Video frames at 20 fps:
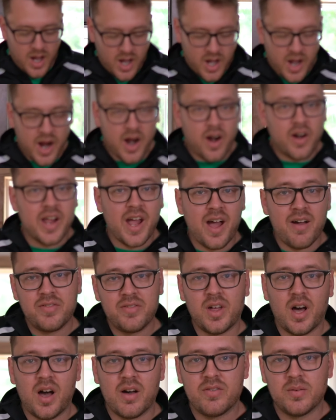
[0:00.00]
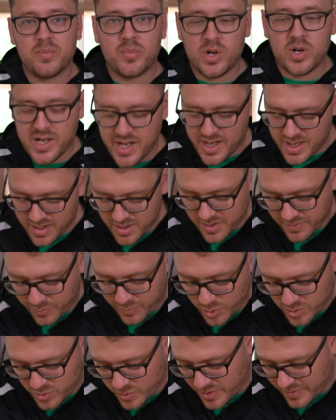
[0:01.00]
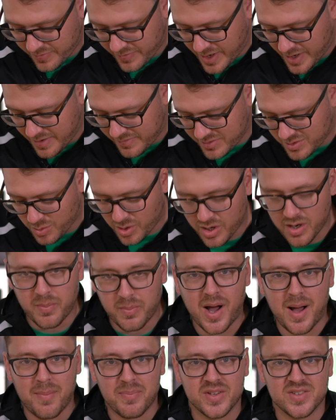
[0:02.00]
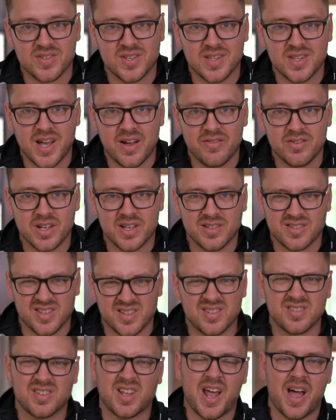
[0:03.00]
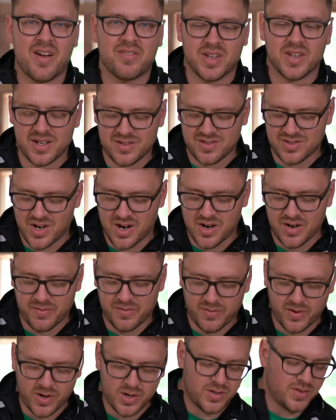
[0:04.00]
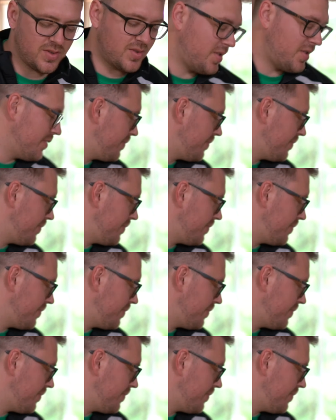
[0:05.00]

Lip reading: I already have the oven preheated to 425, so we're gonna pop this in the oven because this is gonna have to get started first.